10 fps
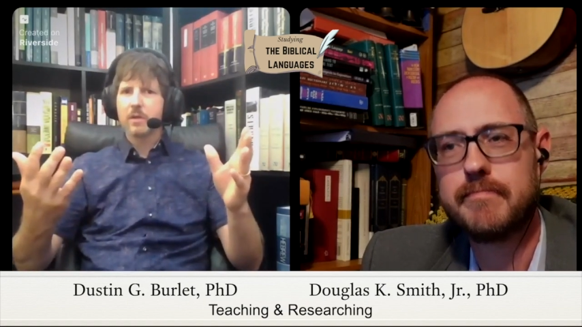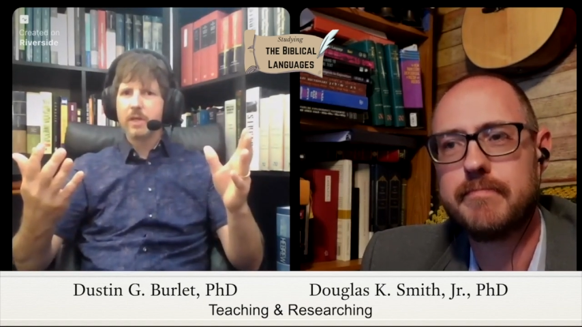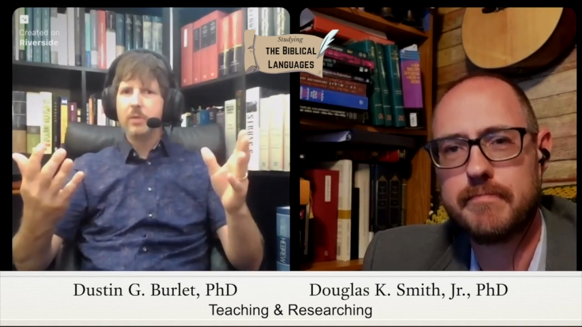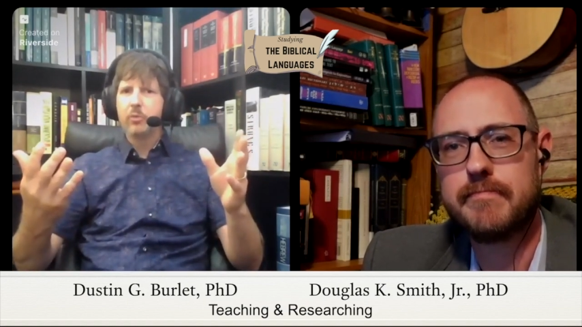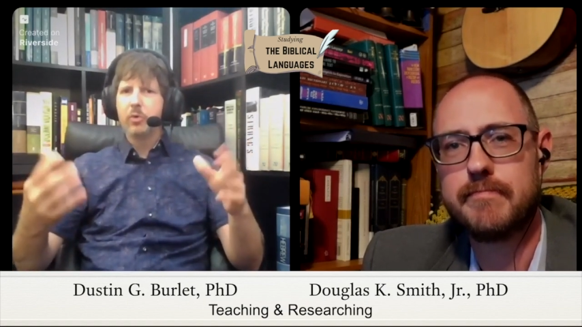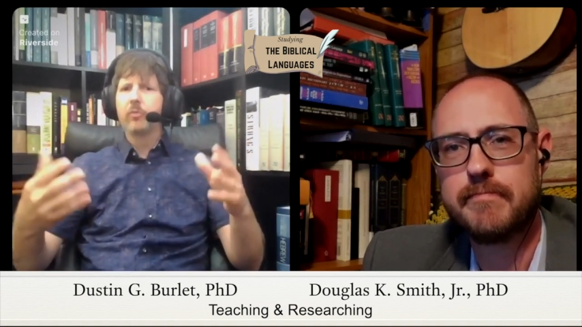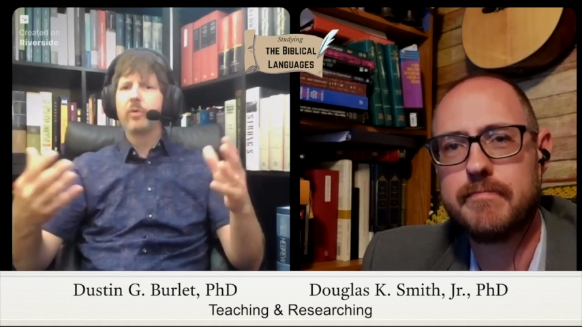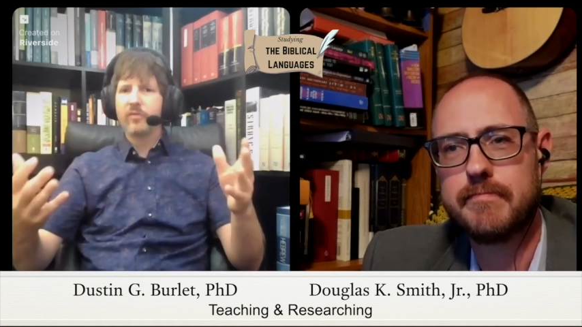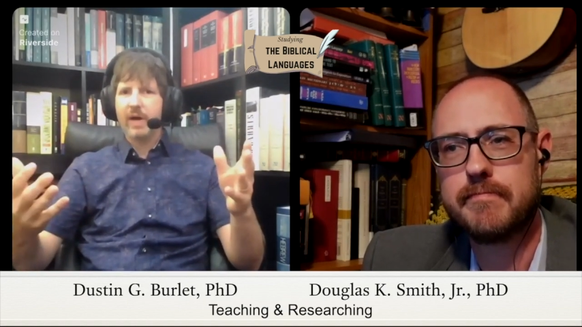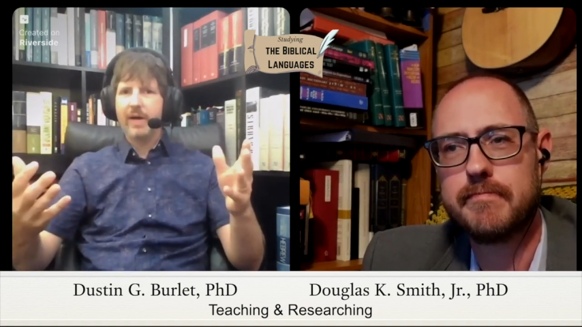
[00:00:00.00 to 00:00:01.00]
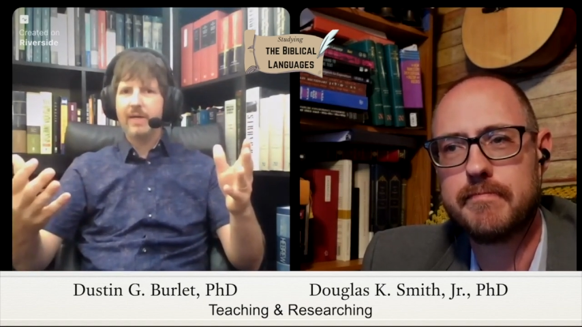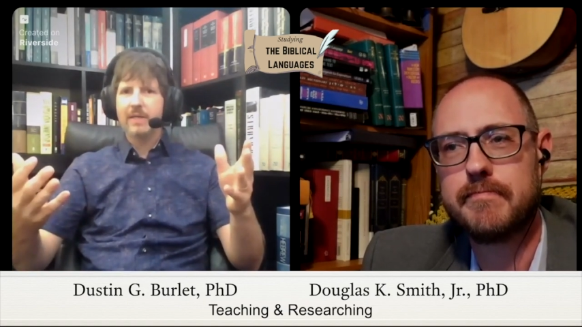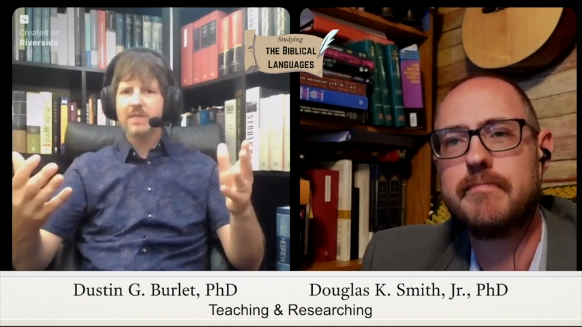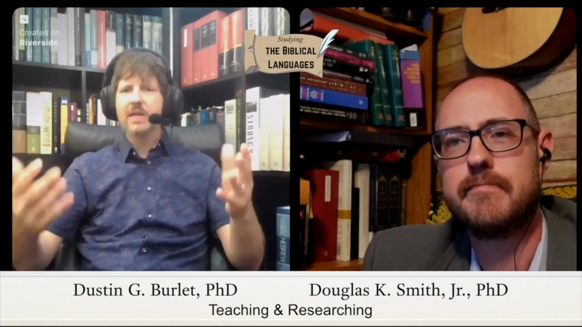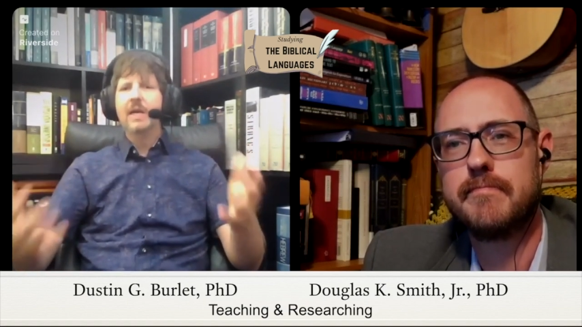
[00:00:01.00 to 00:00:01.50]
Speaker 1: Hebrew
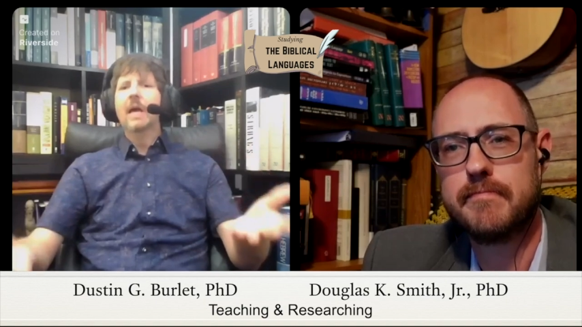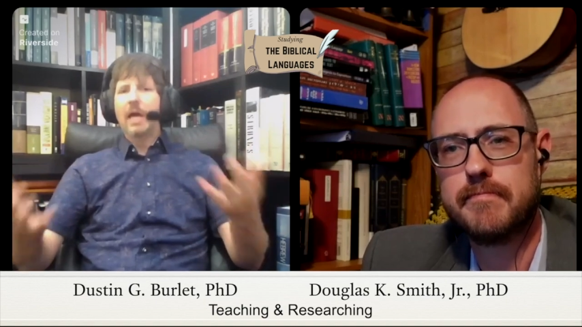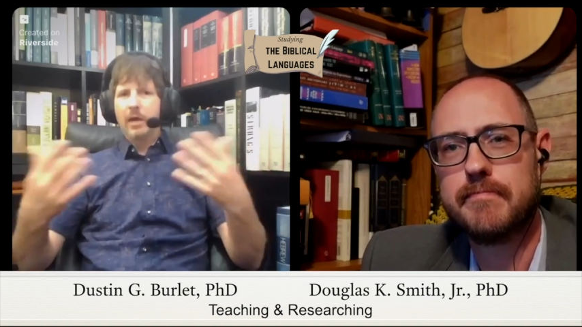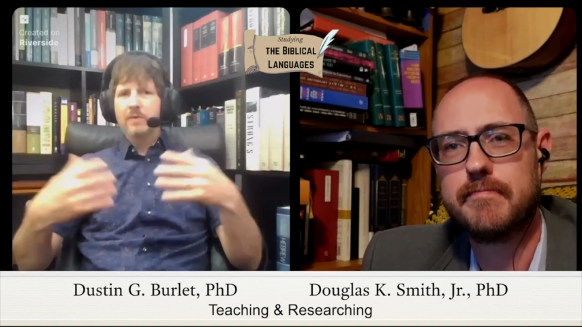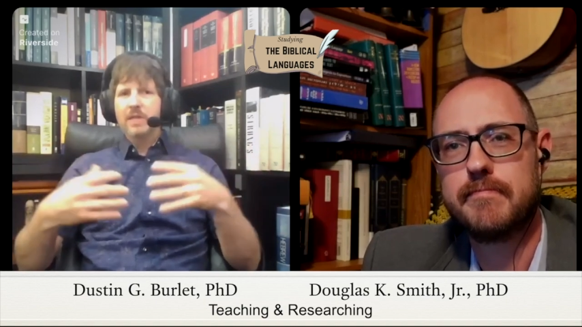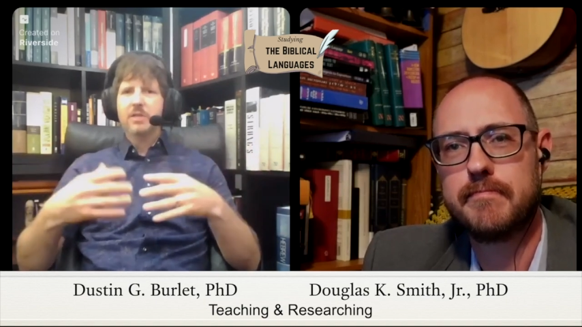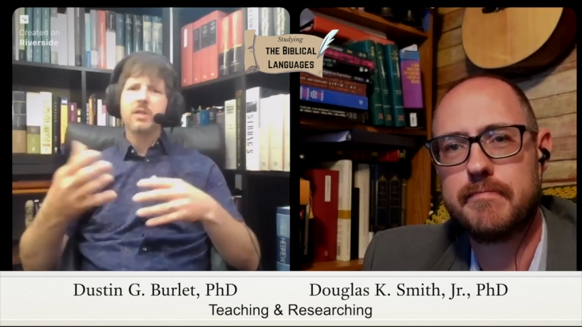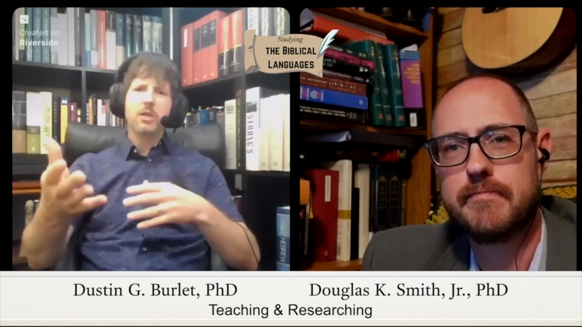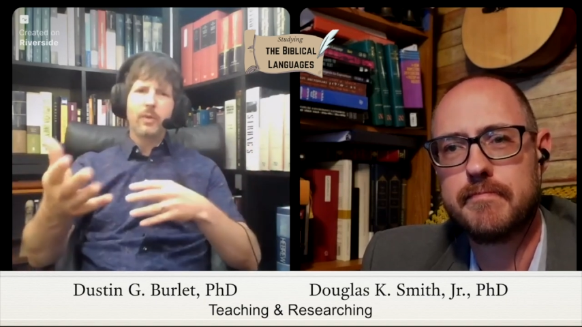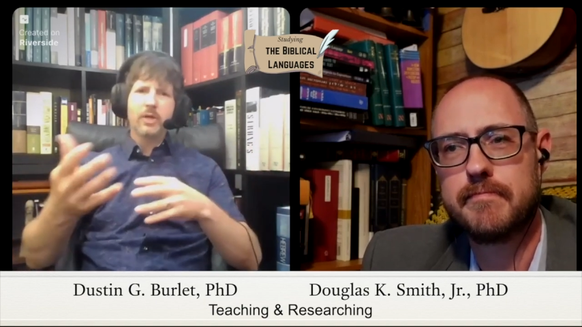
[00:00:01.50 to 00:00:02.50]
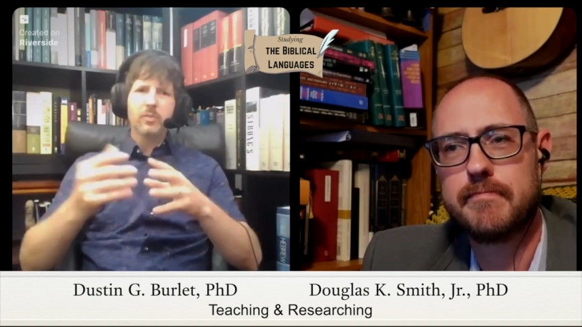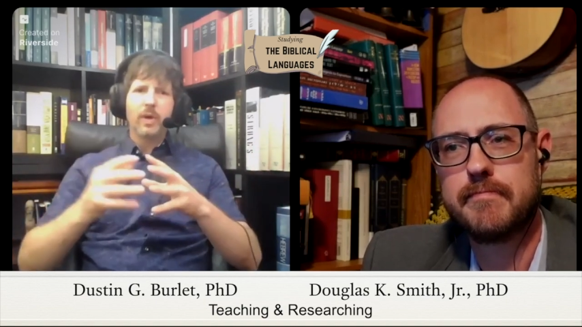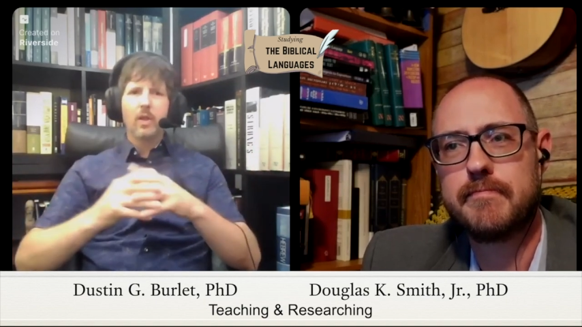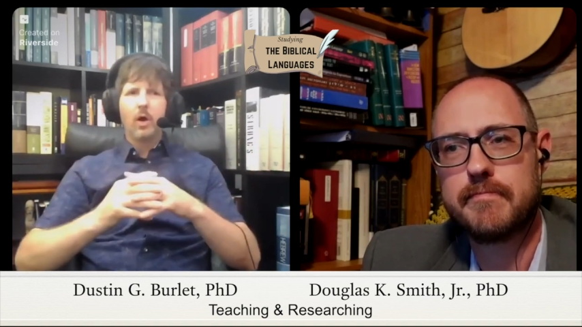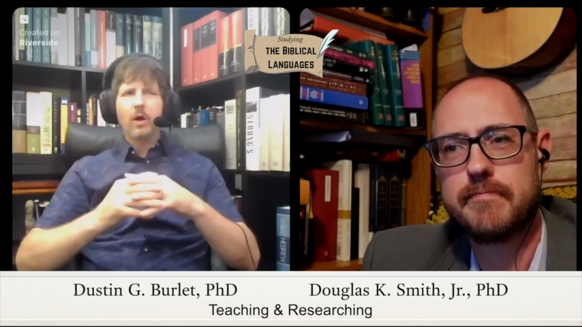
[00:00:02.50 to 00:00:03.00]
Revised, and I was actually you mentioned
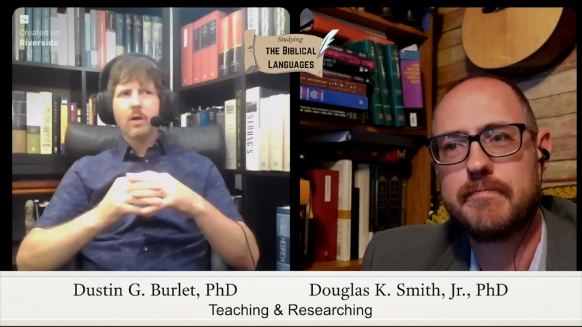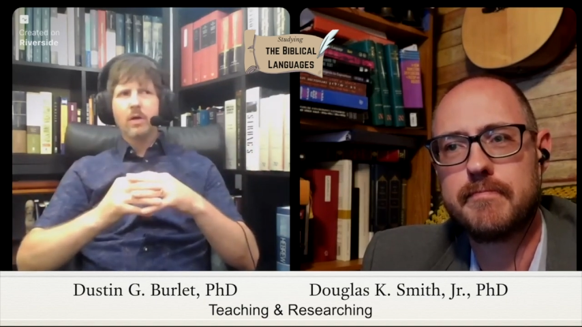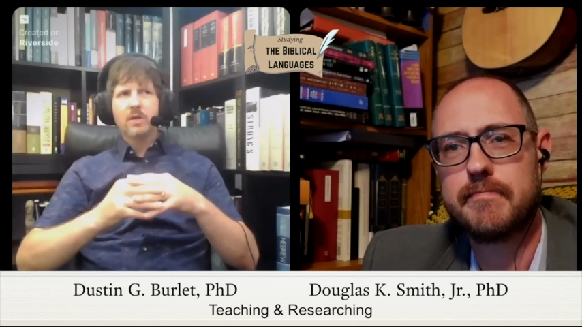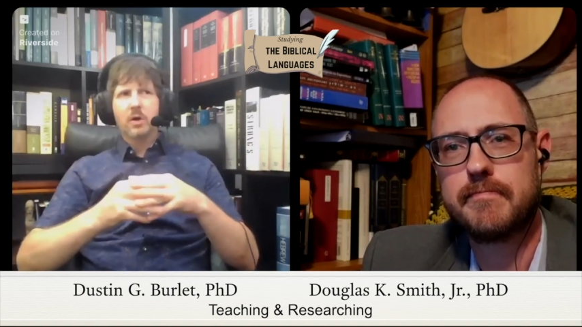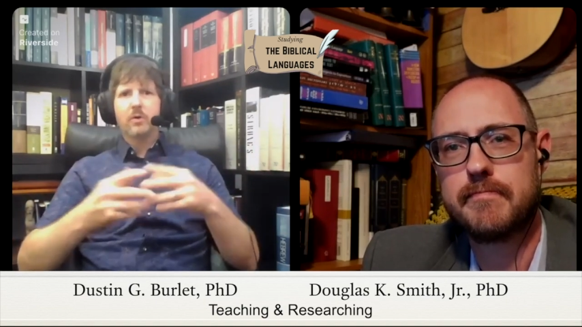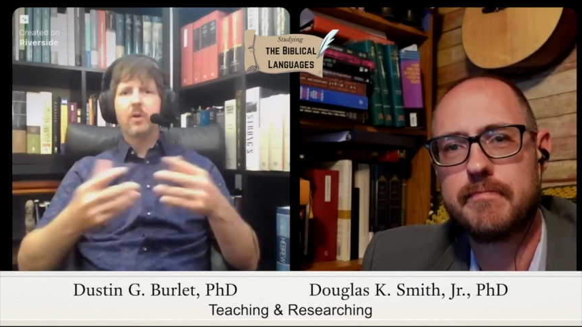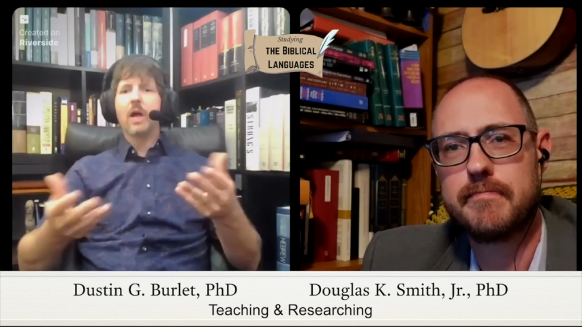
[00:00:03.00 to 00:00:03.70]
my Logos article.